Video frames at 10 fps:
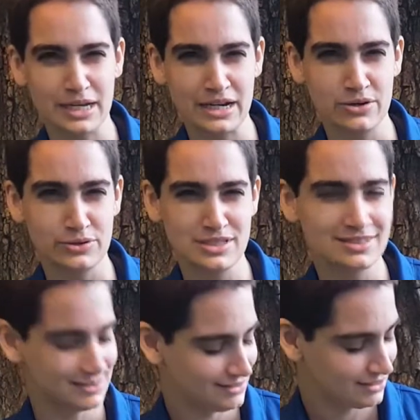nose.
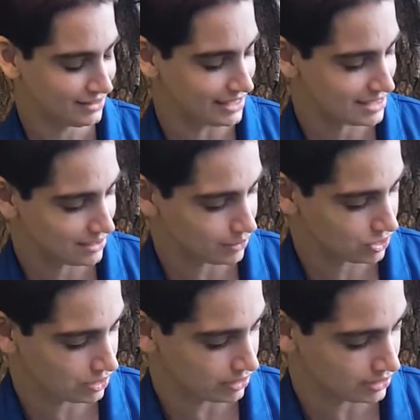Let's see what
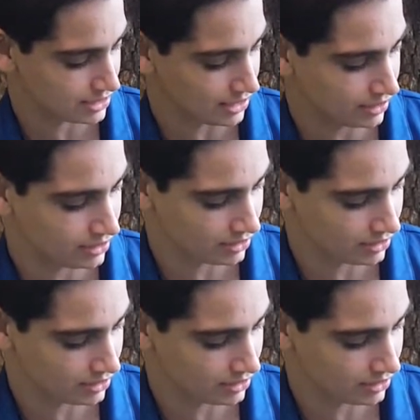she looks like.